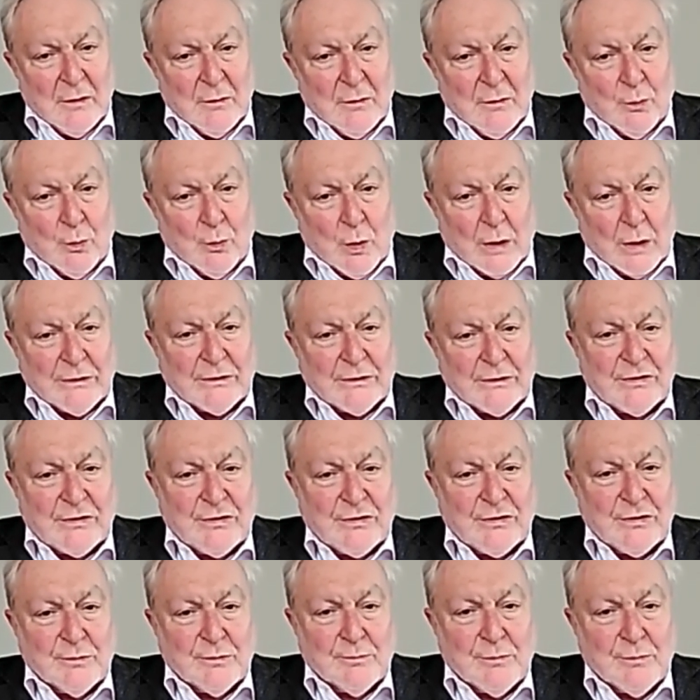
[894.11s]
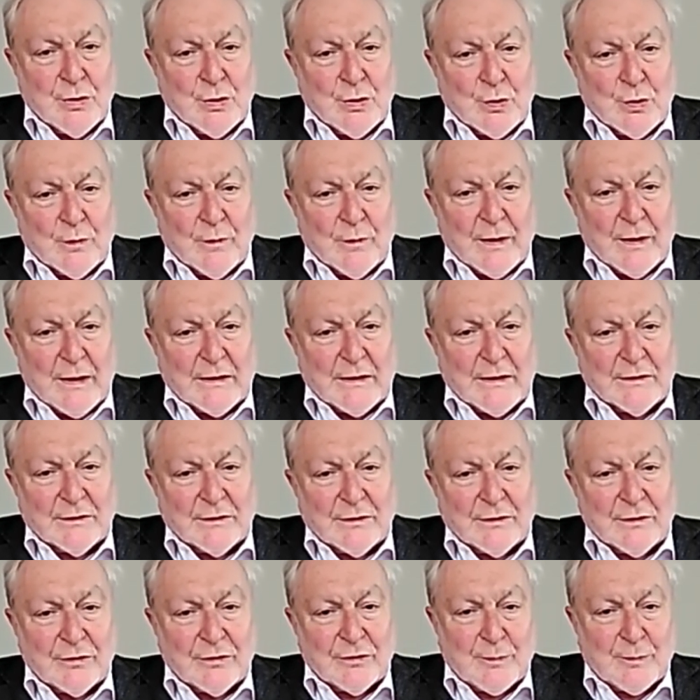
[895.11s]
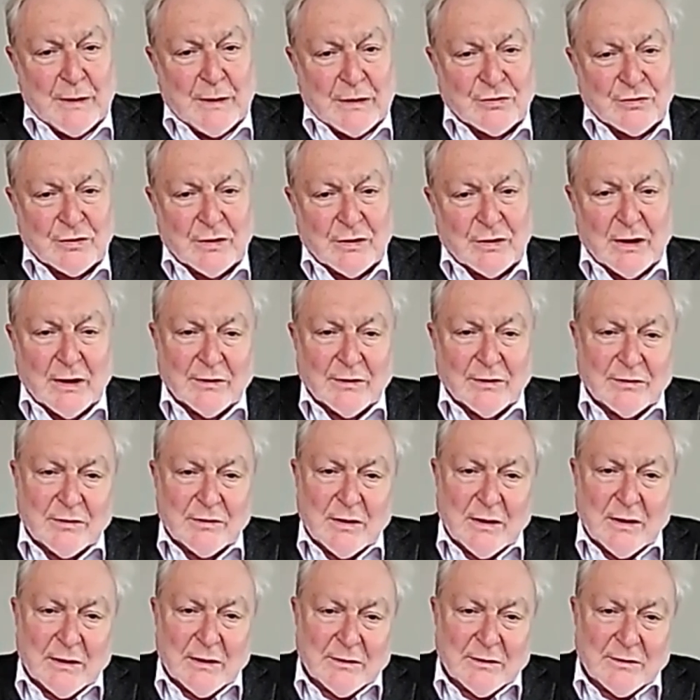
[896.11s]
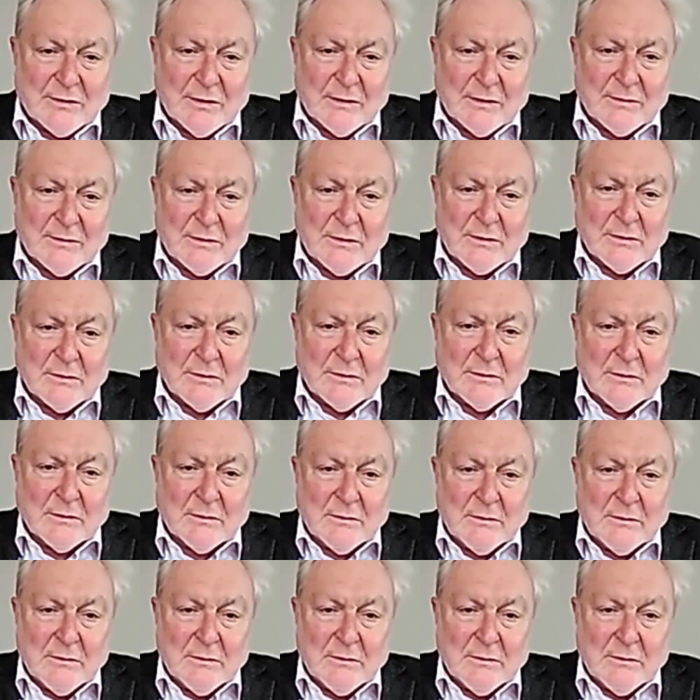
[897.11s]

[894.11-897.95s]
once you move into specialized care services,